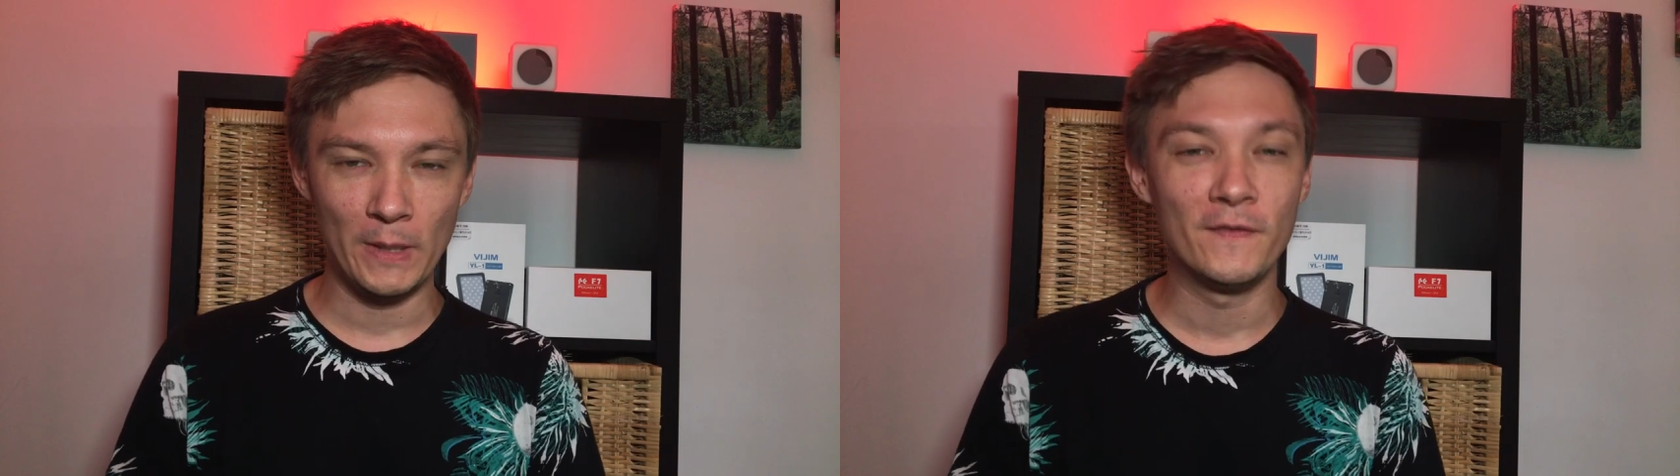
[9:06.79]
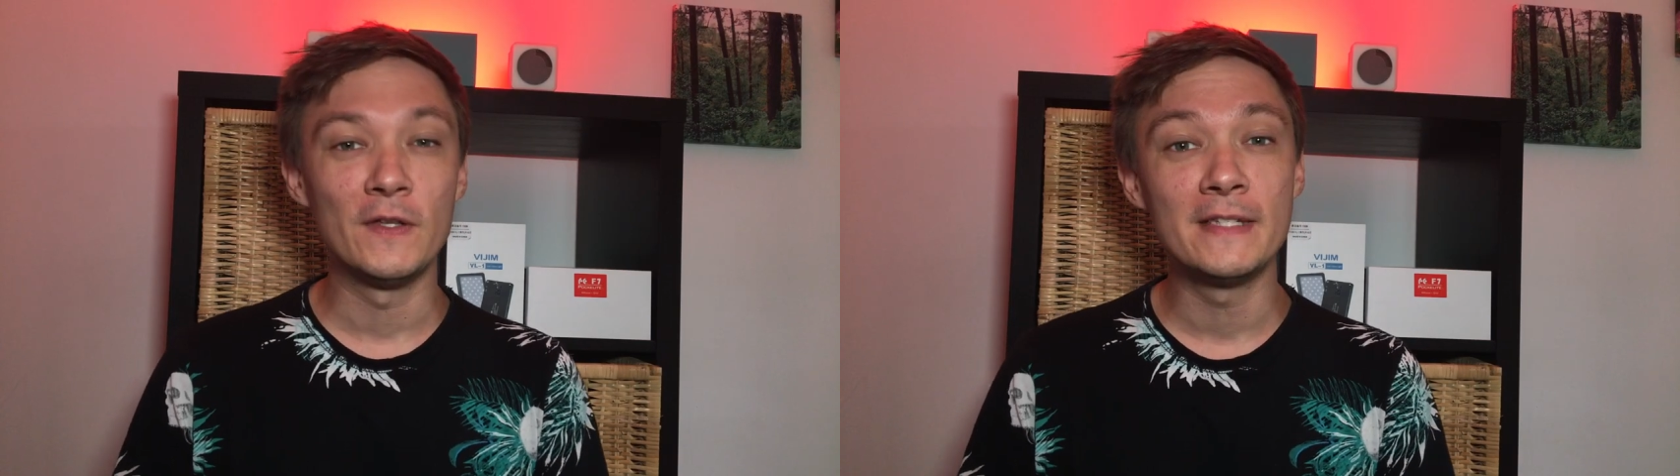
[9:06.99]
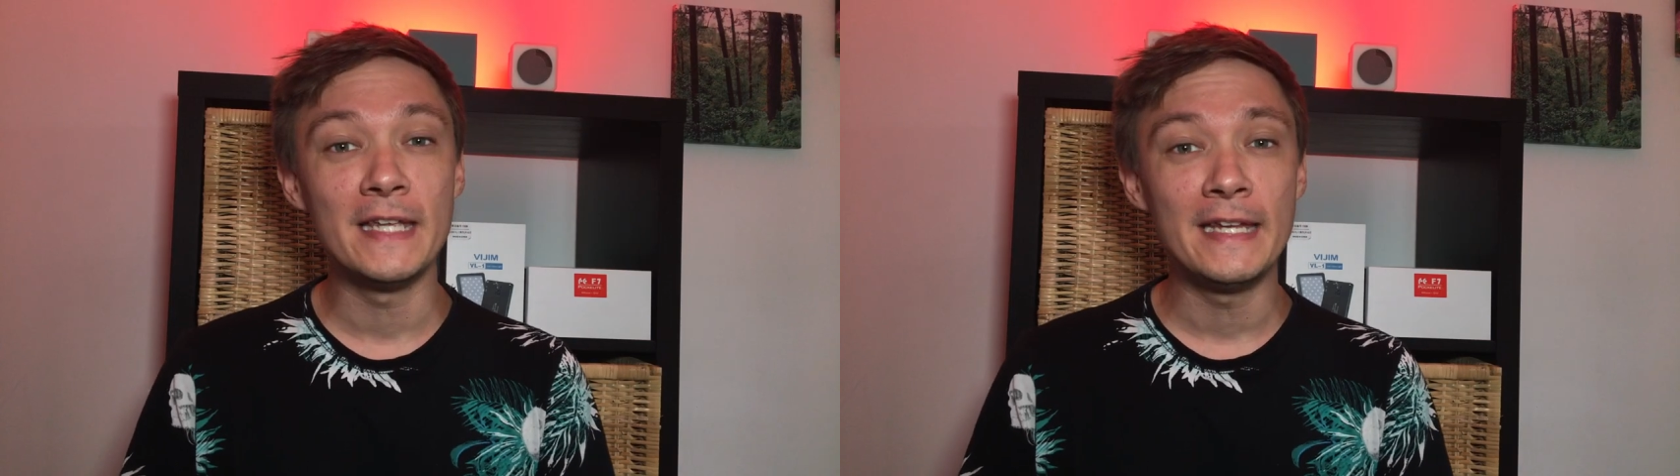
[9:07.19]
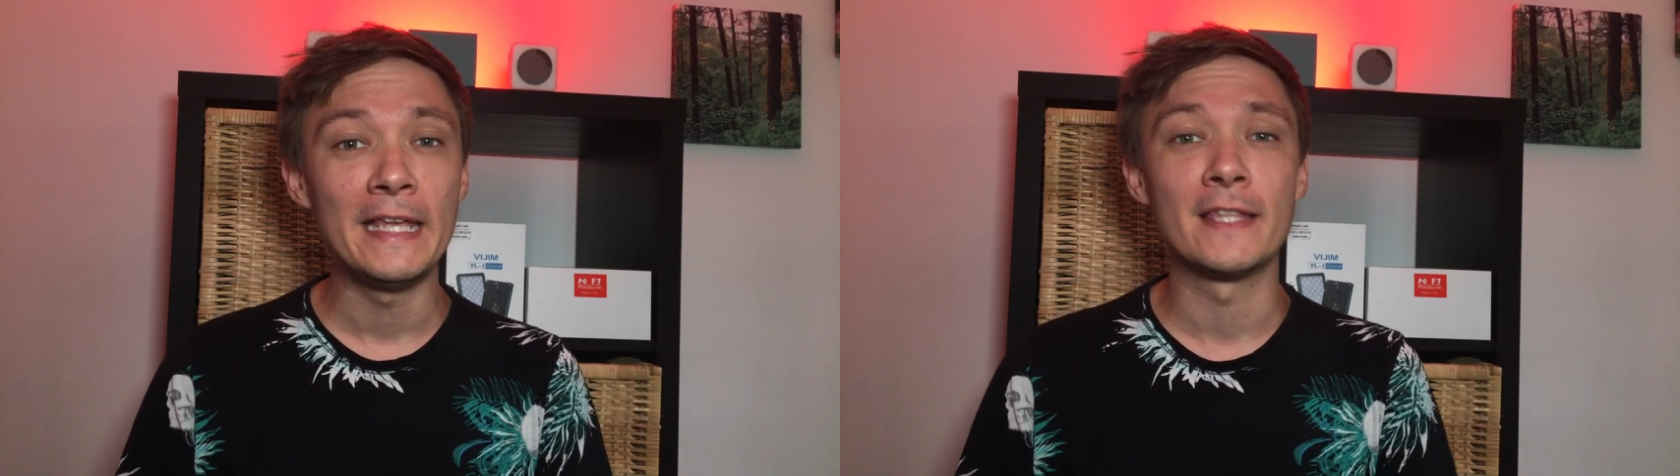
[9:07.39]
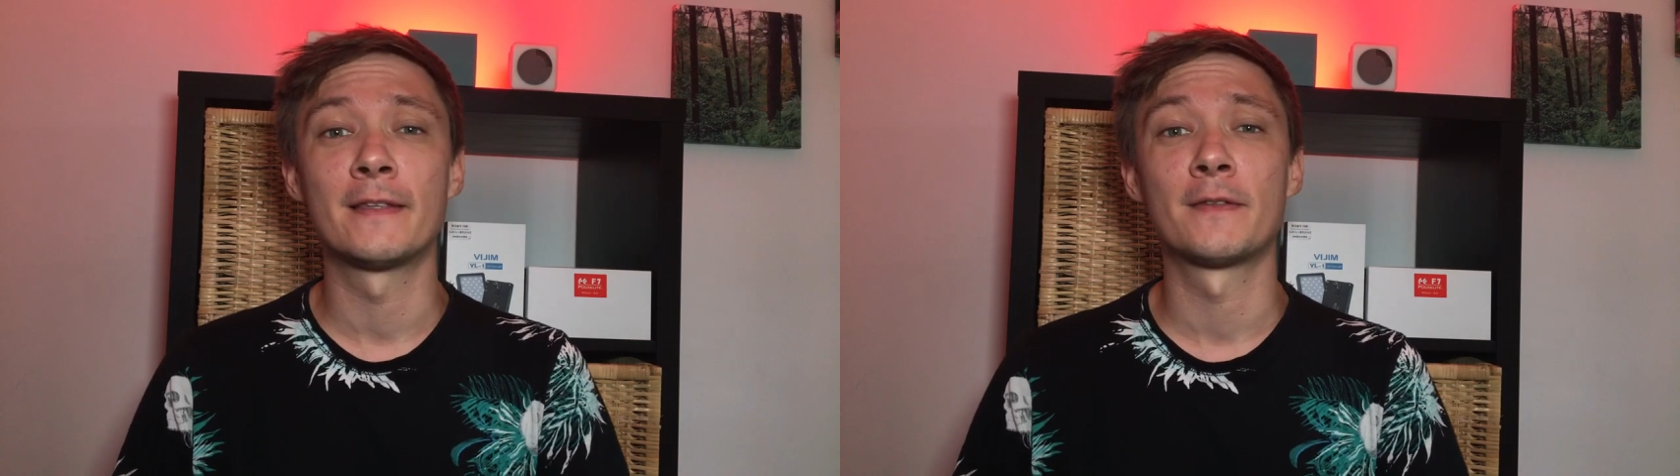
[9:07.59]
If you did,
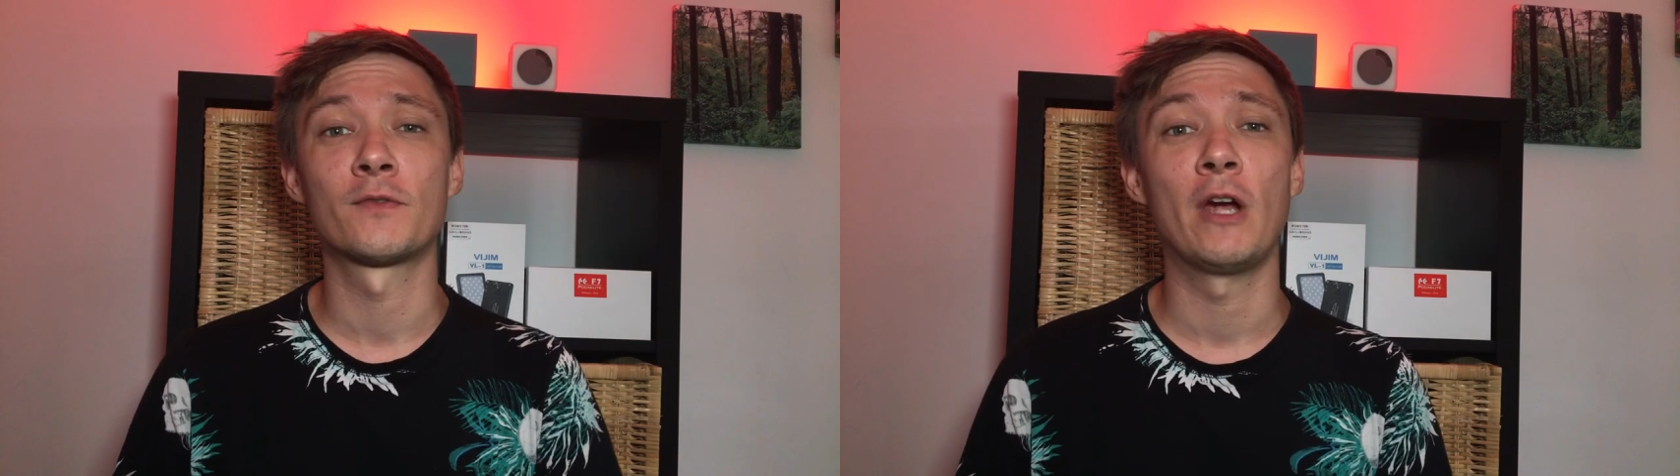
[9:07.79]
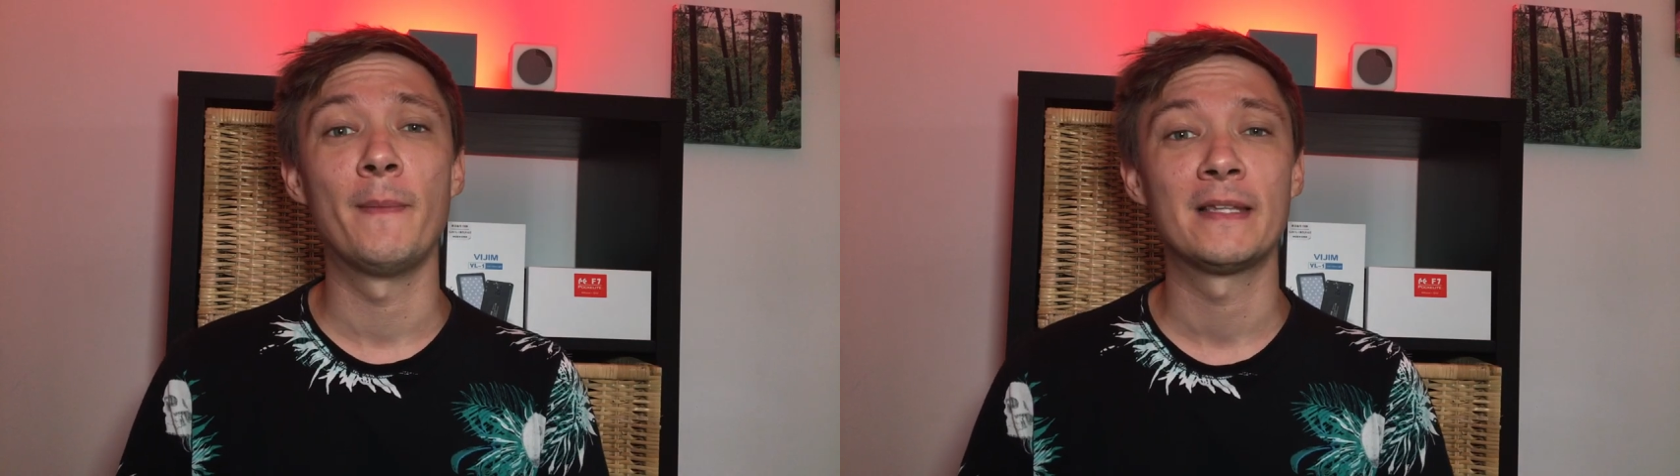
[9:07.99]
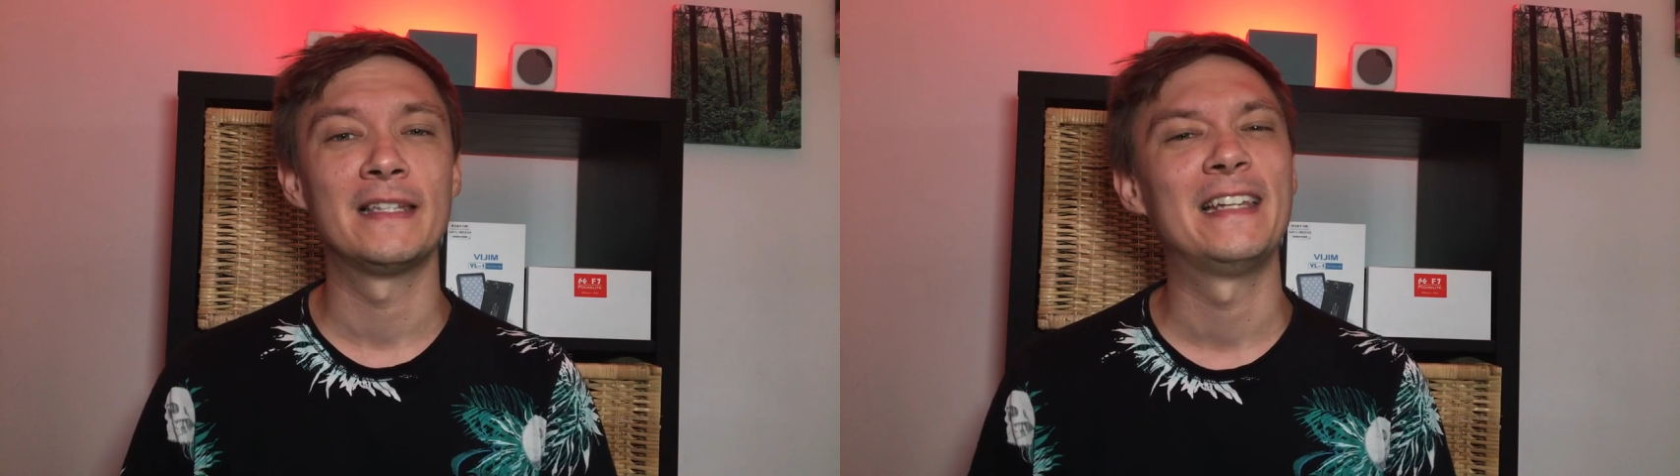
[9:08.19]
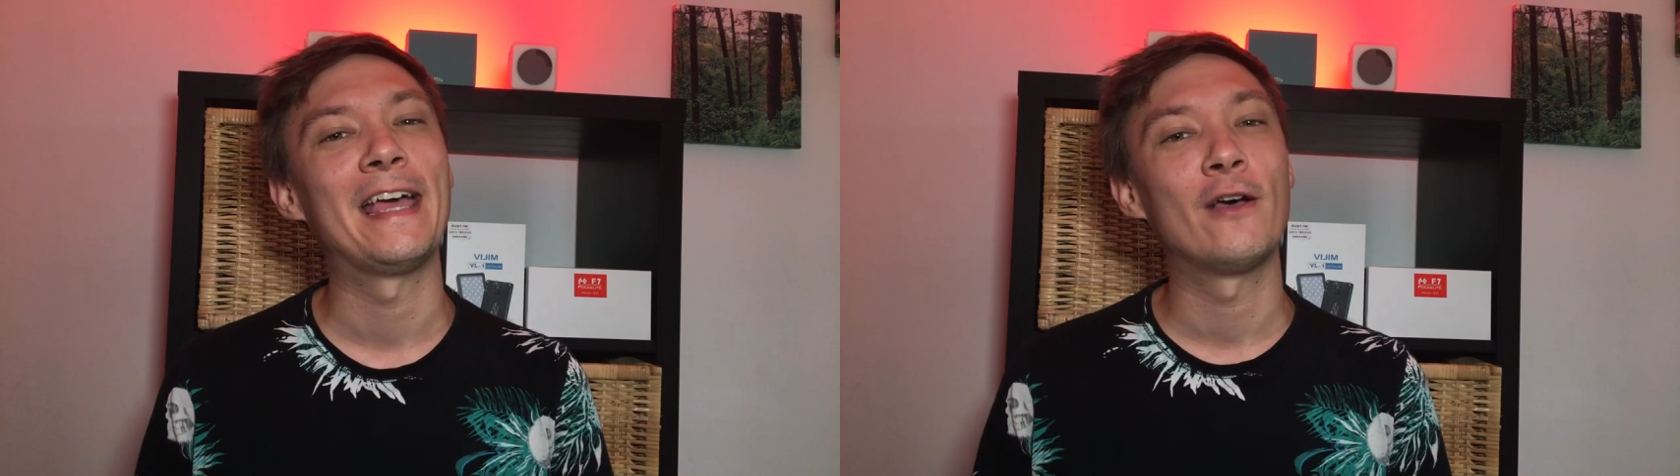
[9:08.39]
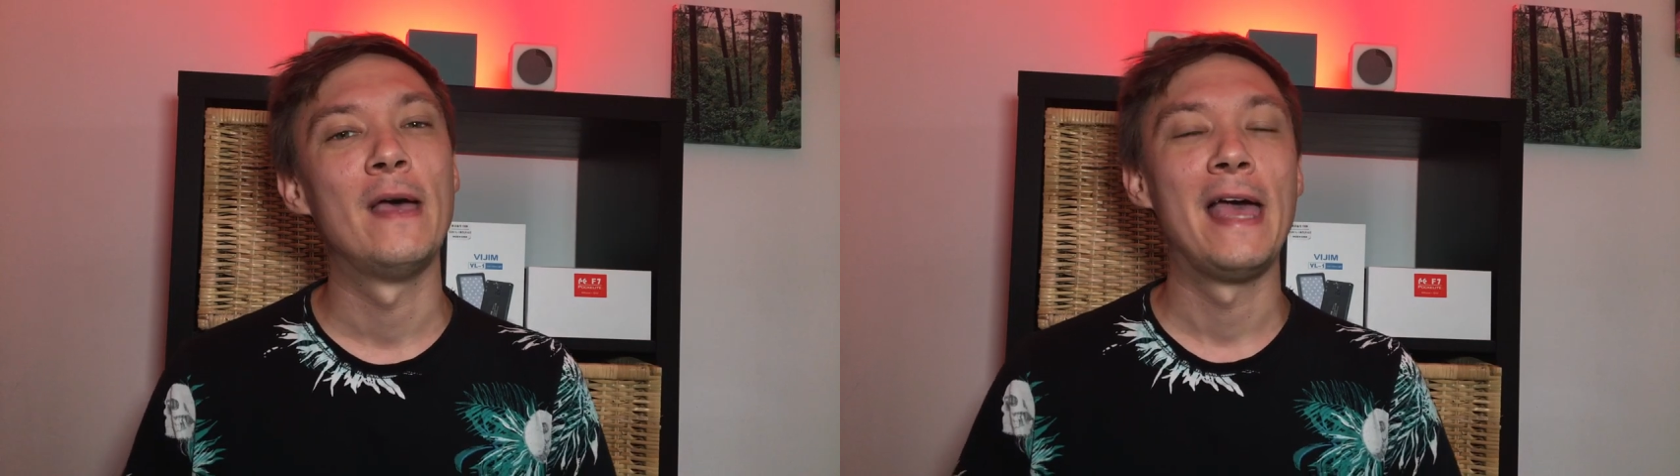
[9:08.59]
hit the subscribe button
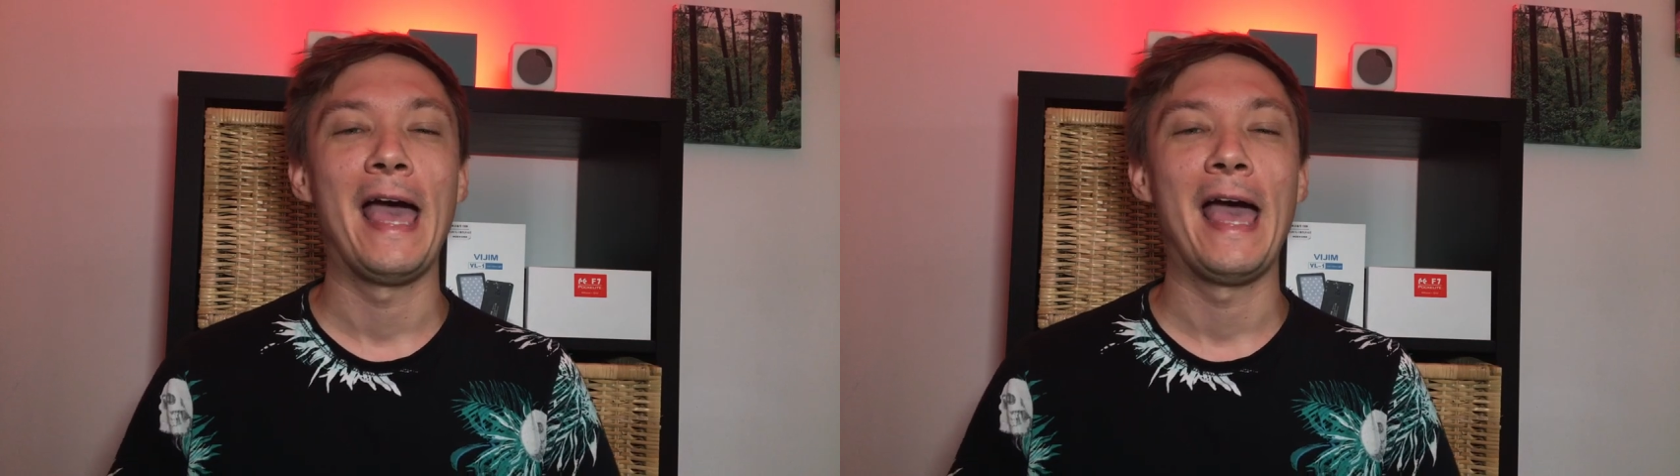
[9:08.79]
now